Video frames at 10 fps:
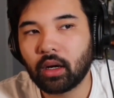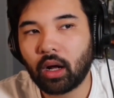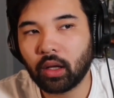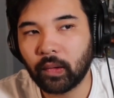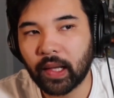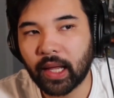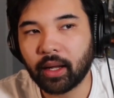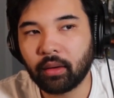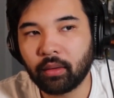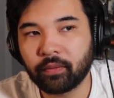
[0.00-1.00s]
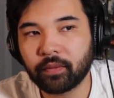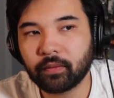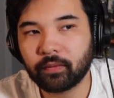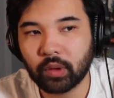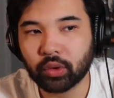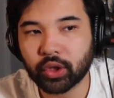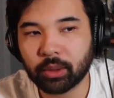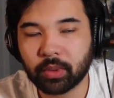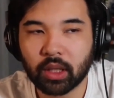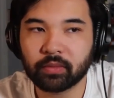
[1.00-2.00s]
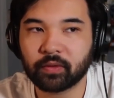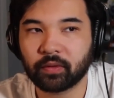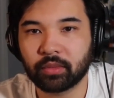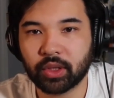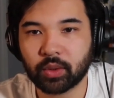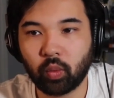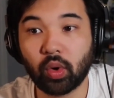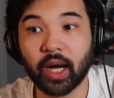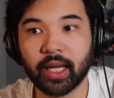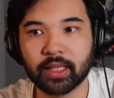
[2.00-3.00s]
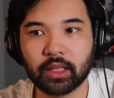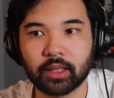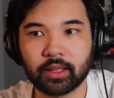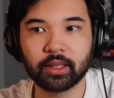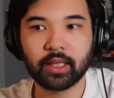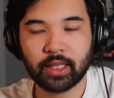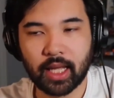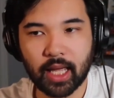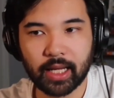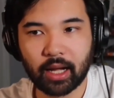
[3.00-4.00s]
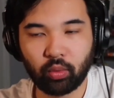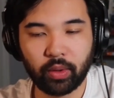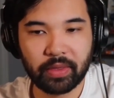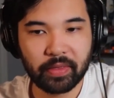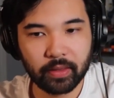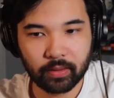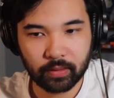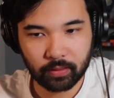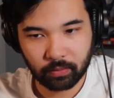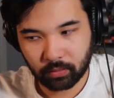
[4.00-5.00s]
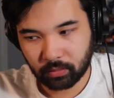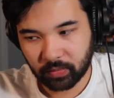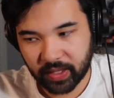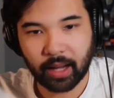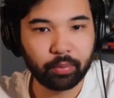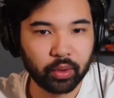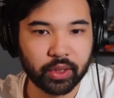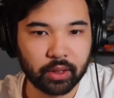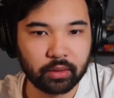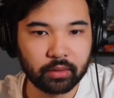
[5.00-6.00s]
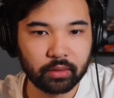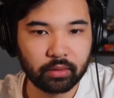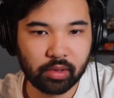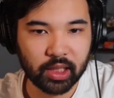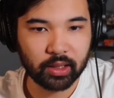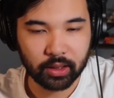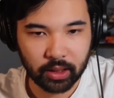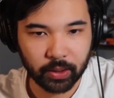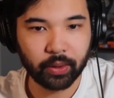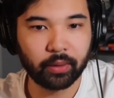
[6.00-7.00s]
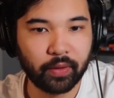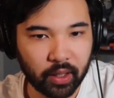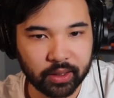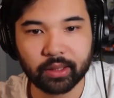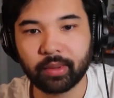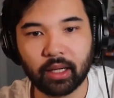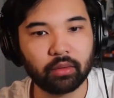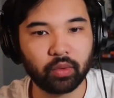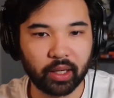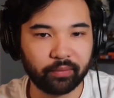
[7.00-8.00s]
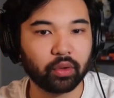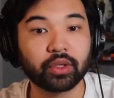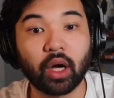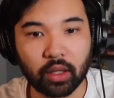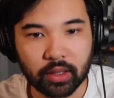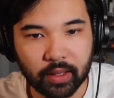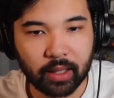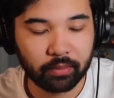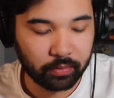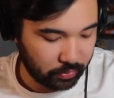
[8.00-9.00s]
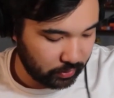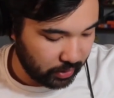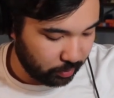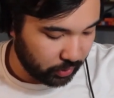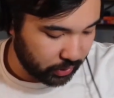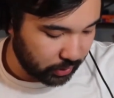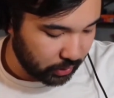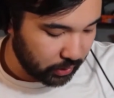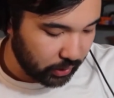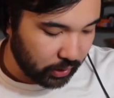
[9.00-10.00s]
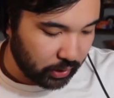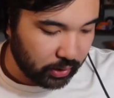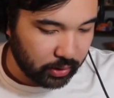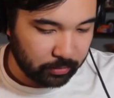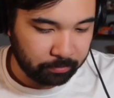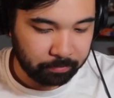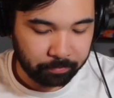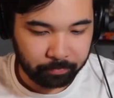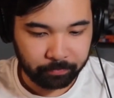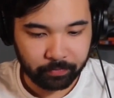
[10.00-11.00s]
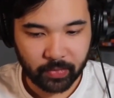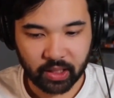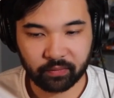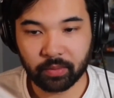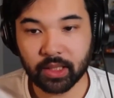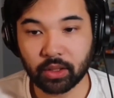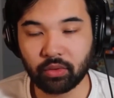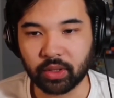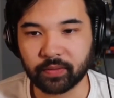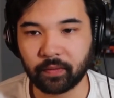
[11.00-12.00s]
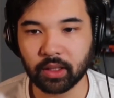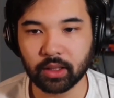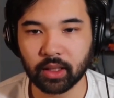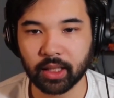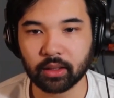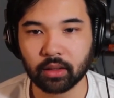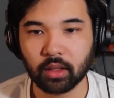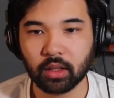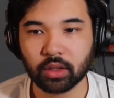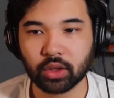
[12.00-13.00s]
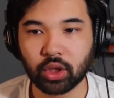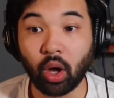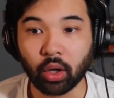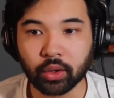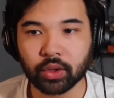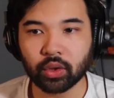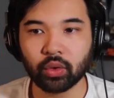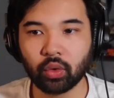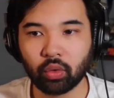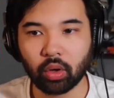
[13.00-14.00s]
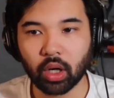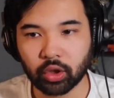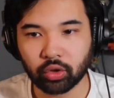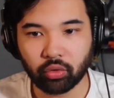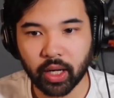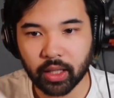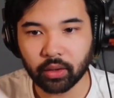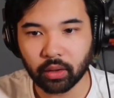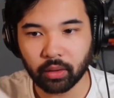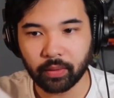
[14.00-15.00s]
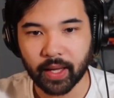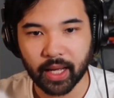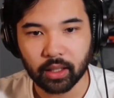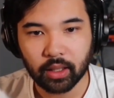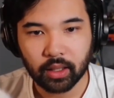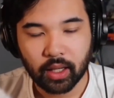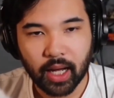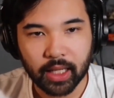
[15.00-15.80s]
a lot of viewership comes from just wanting to hang out with that person and hear their thoughts about whatever, or talk to that person. And for me too, it's fun to like talk to a creator that I